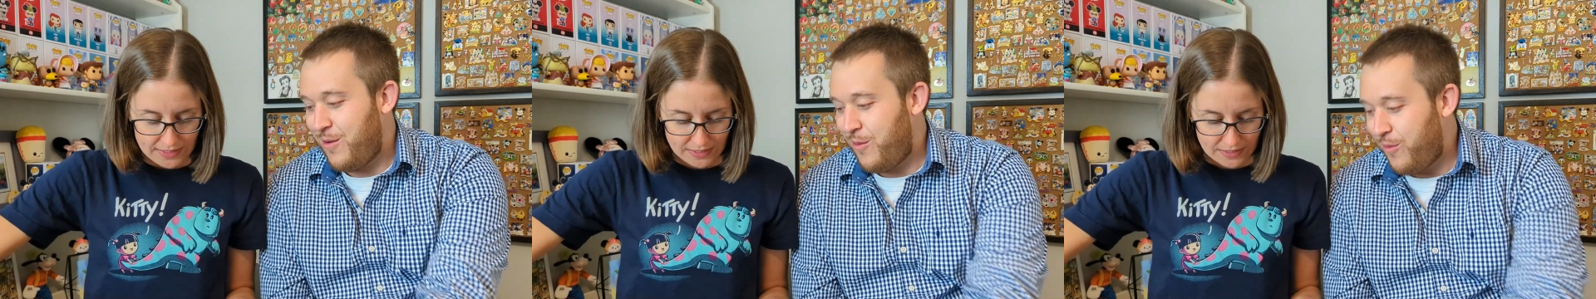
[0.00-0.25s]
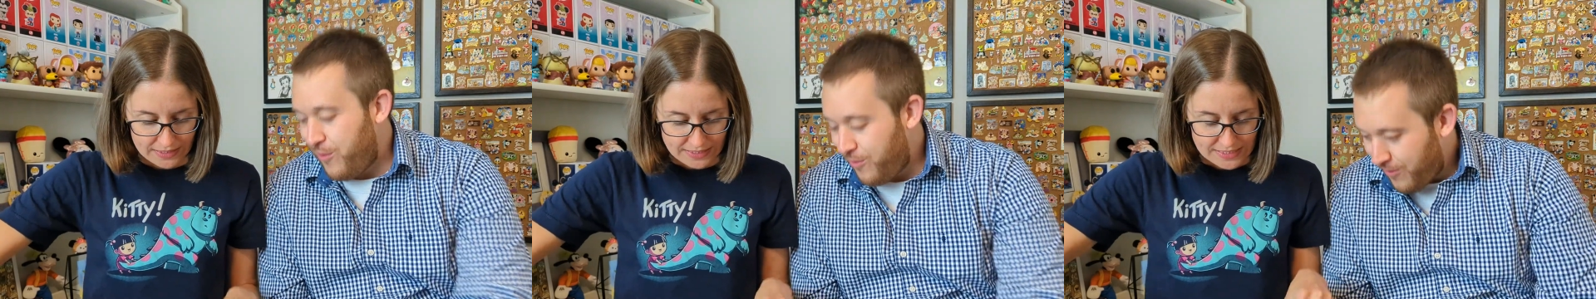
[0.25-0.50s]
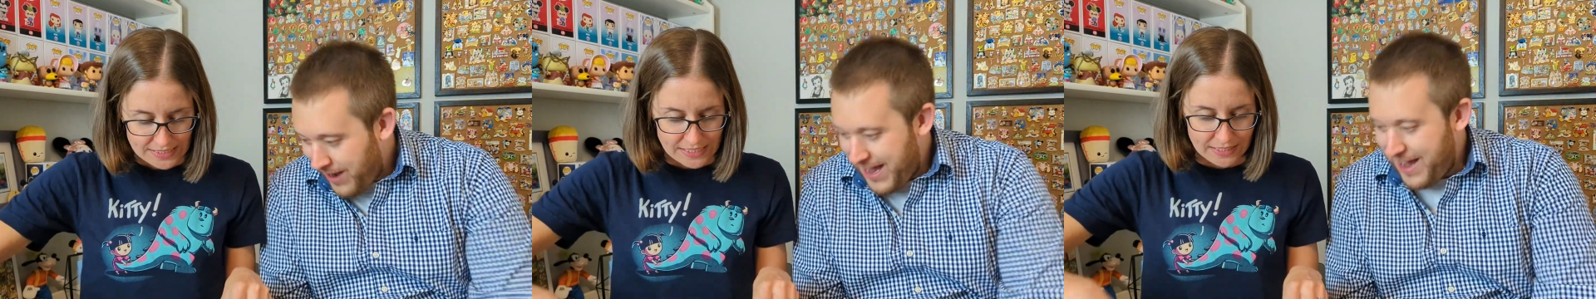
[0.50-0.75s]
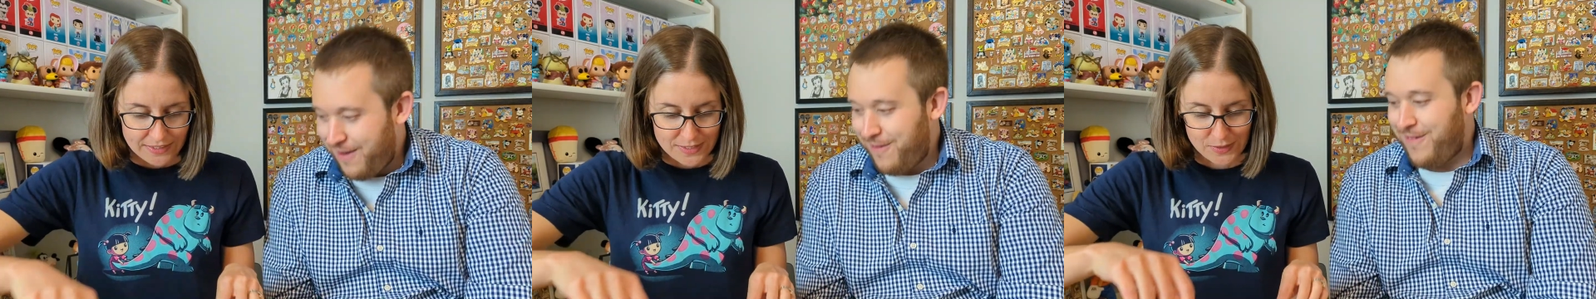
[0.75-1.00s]
Speaker 1: Let's
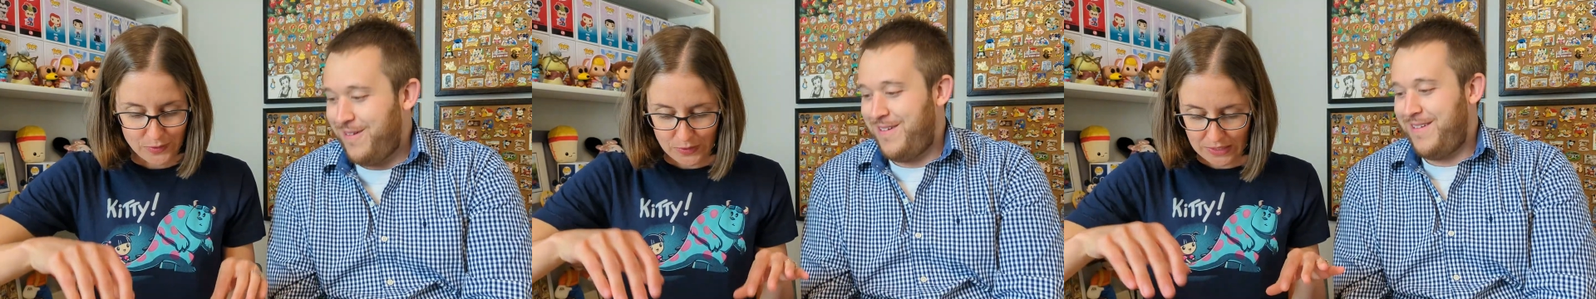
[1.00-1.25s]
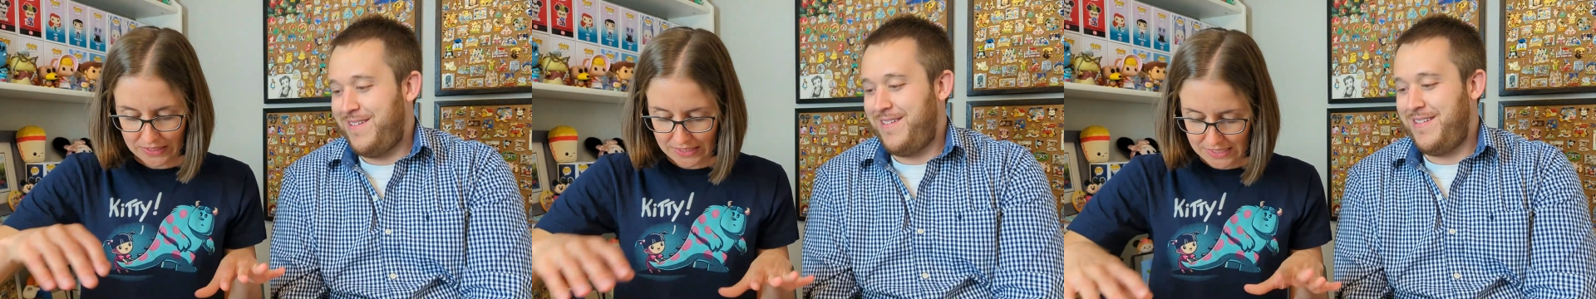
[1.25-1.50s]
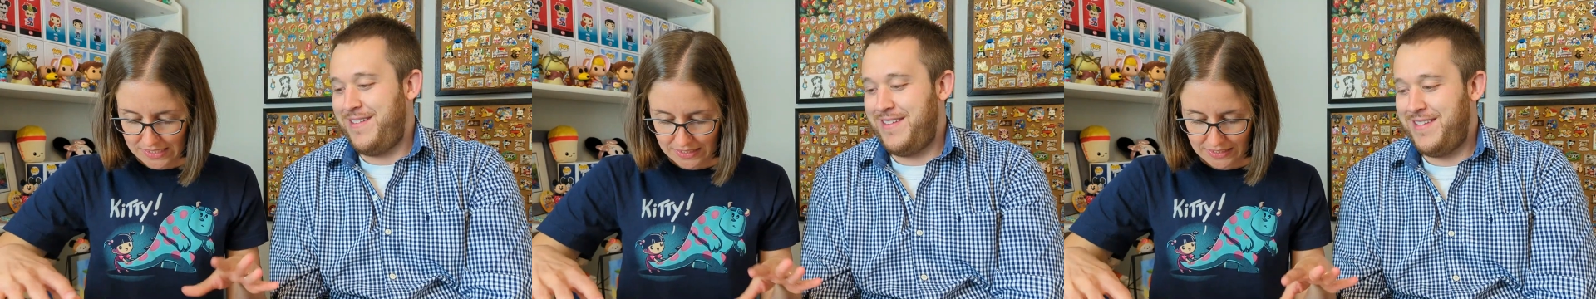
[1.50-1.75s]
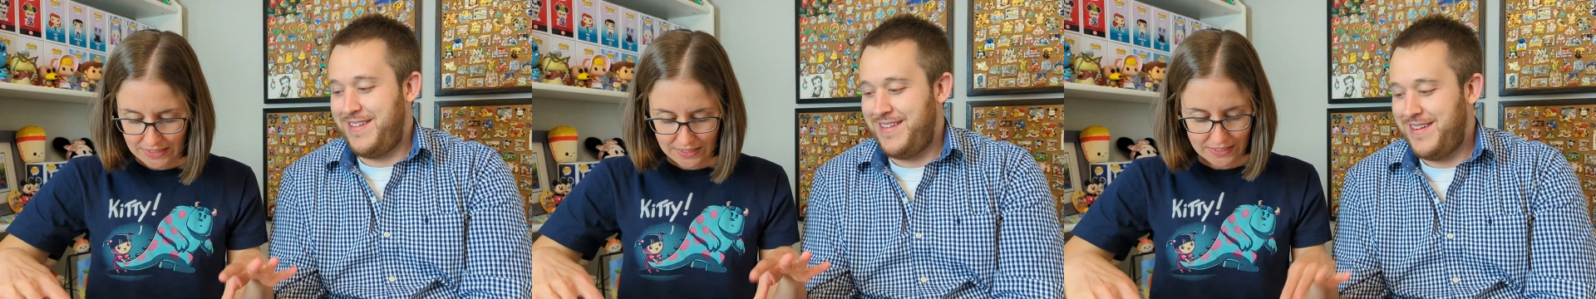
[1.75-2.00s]
wow. See. So I can
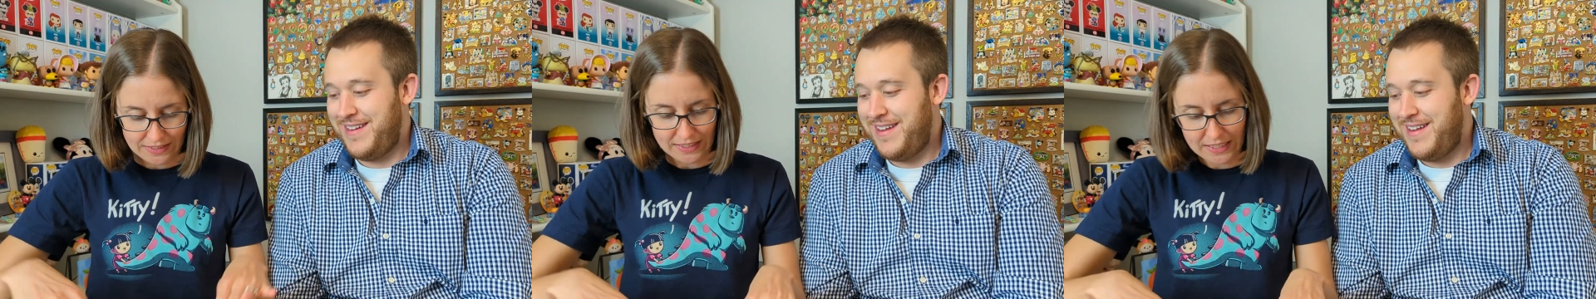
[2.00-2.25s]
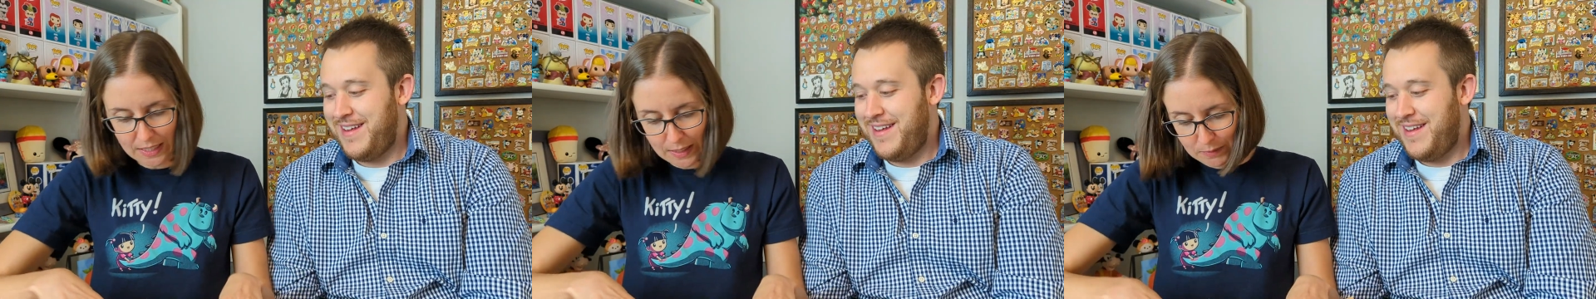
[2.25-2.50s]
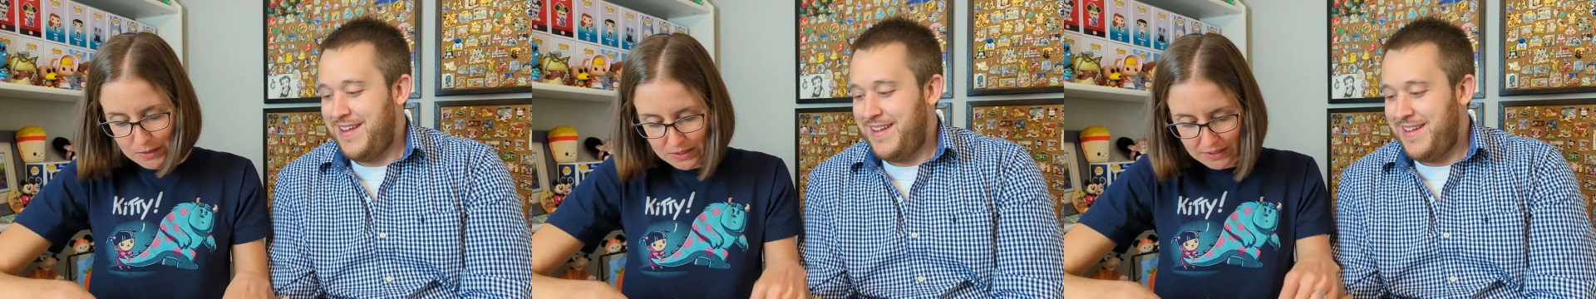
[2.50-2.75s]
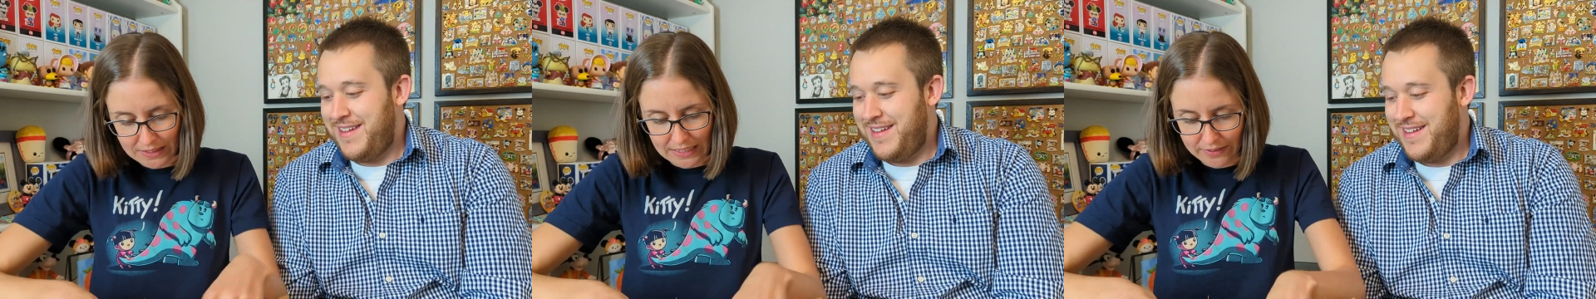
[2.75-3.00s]
see, like, I'm just
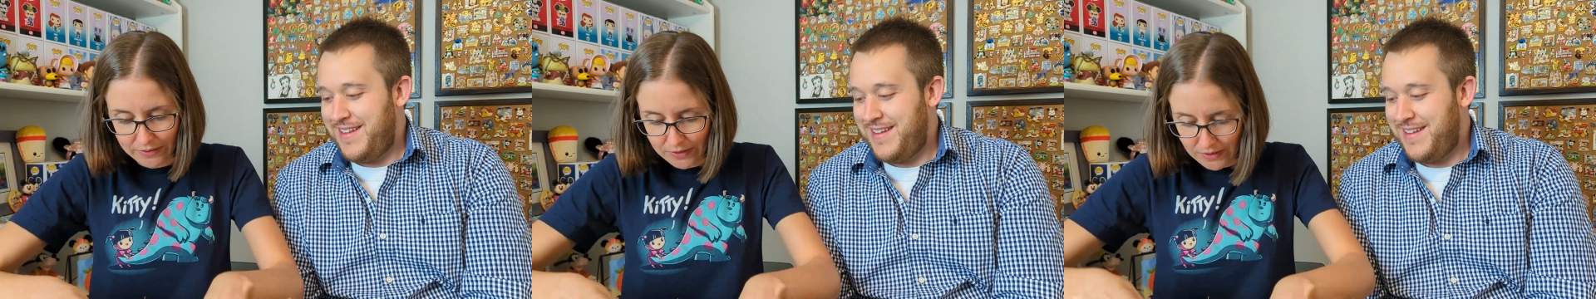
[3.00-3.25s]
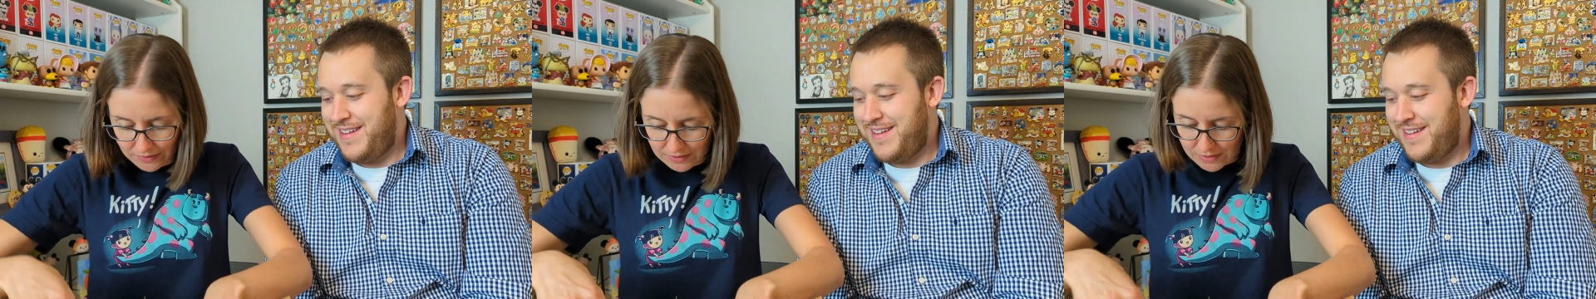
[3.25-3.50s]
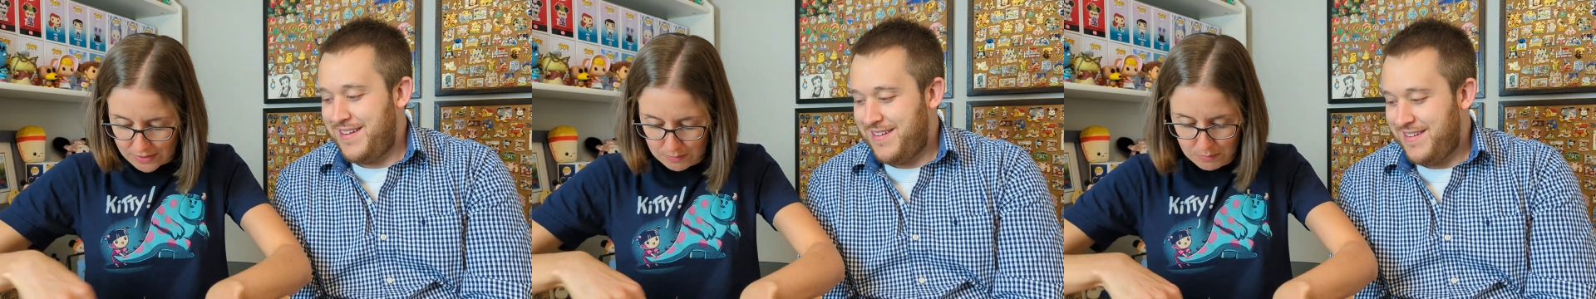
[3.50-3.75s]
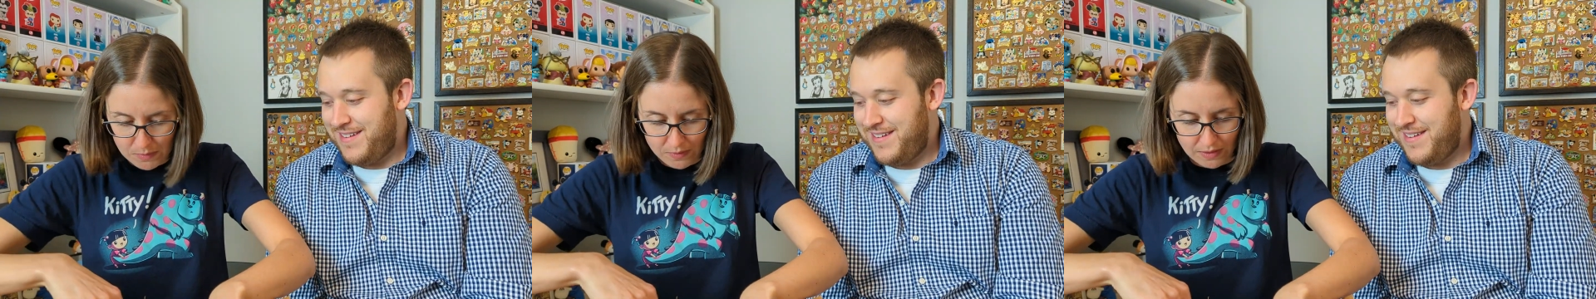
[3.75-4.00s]
going to gather. There's
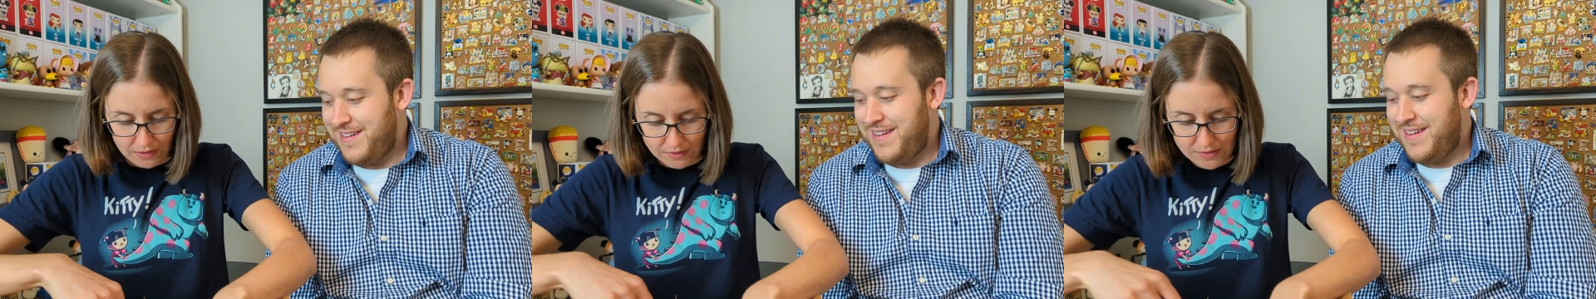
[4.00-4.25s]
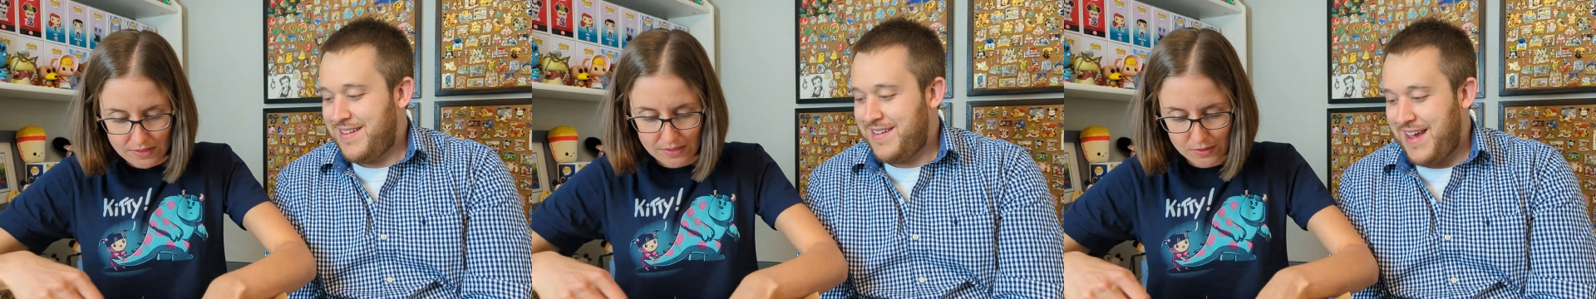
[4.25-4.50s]
some things.